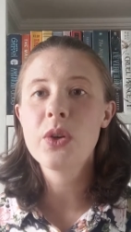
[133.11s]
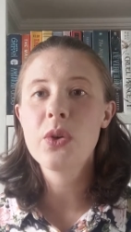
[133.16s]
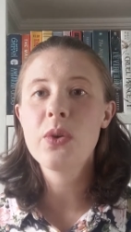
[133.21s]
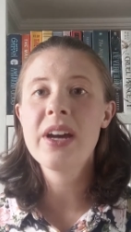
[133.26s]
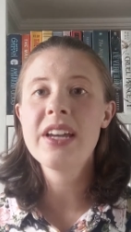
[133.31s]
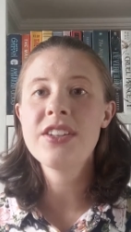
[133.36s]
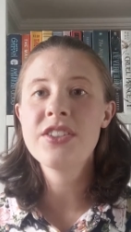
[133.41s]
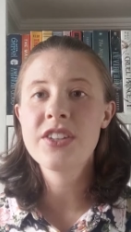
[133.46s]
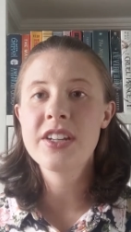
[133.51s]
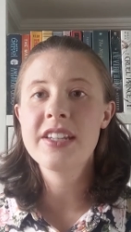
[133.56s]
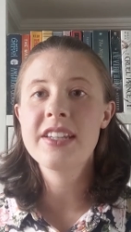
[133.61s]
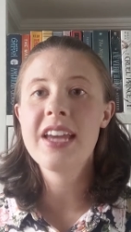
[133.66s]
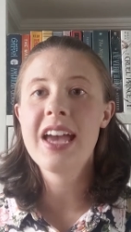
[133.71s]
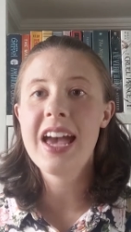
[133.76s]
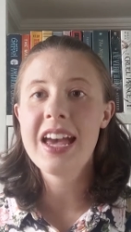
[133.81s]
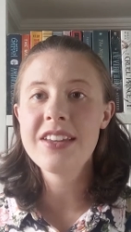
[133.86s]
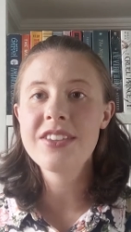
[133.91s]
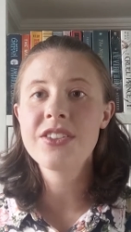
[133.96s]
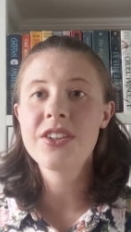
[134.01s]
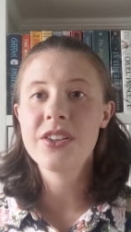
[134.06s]
question to
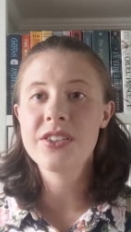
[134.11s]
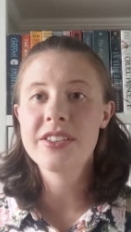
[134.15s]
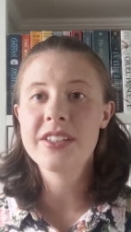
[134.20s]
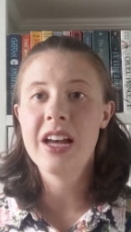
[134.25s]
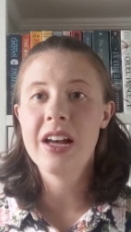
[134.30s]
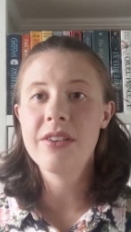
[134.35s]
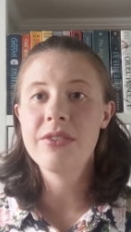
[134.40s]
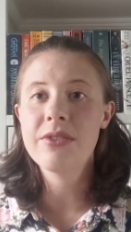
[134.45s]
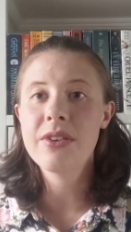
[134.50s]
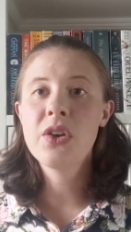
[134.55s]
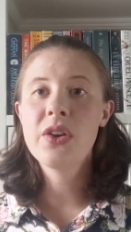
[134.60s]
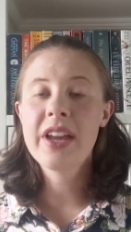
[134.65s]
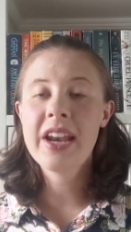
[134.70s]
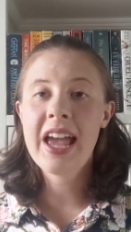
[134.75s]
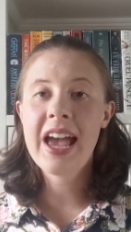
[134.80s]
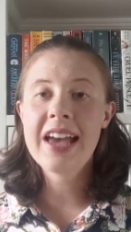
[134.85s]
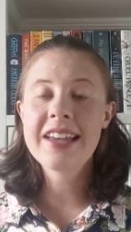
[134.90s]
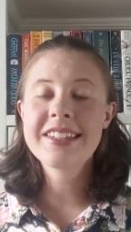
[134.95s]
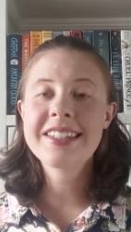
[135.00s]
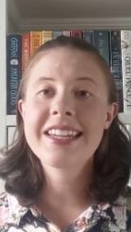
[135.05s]
ask yourself. You can
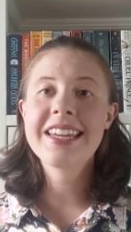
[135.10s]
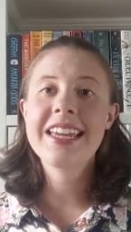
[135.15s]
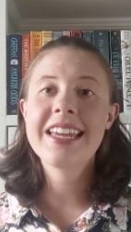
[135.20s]
ask,